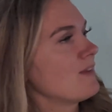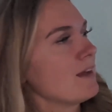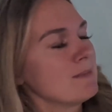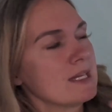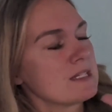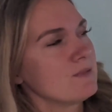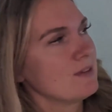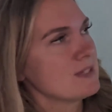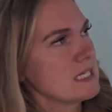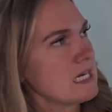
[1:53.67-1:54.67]
5 minutes,
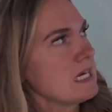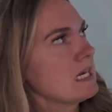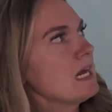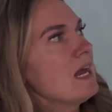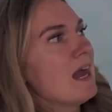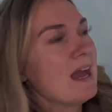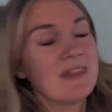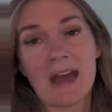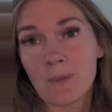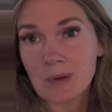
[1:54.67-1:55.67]
15,
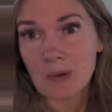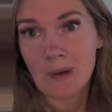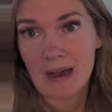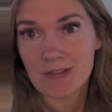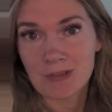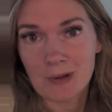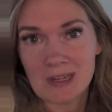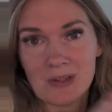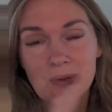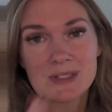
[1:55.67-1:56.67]
and that will go off for you.